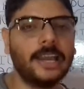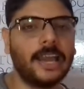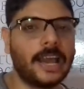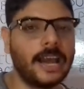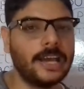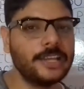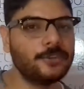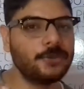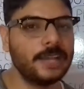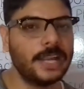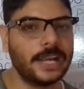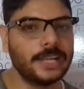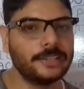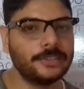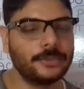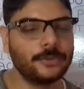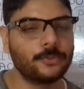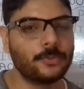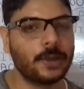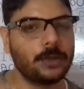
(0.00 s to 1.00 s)
As well
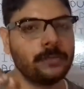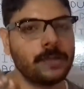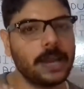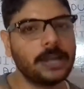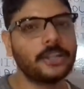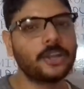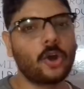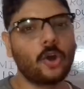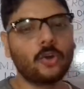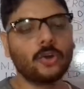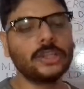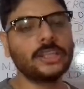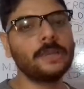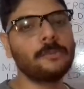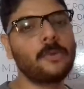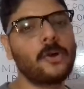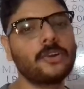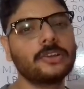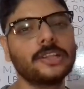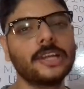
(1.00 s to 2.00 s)
as when we are talking
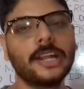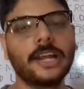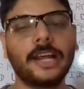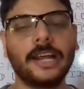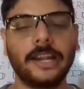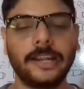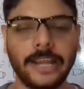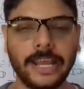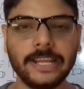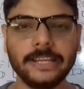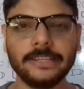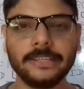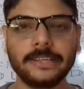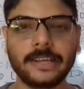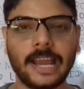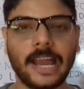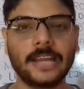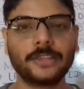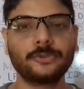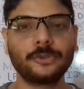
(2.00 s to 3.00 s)
about the
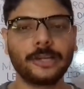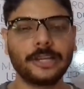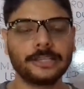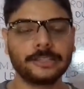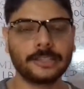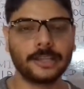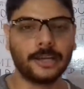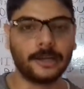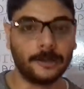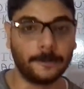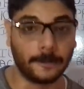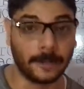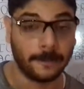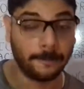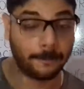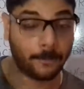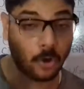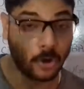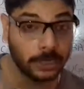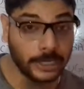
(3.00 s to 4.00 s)
next as well as the
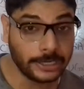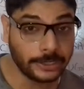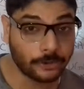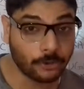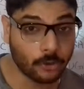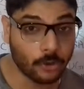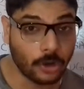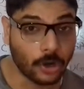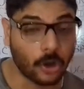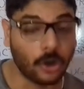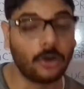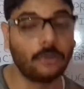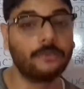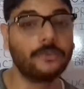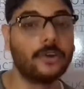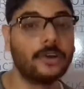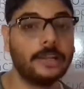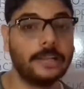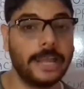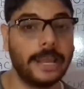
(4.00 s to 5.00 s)
important role of
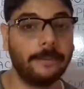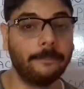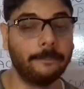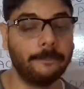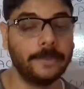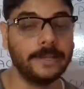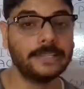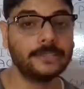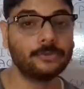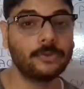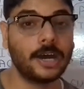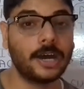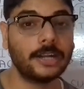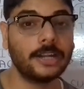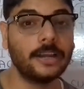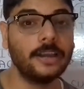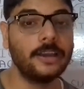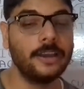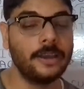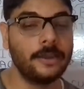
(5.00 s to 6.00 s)
your lab, means
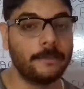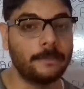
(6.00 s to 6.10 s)
what?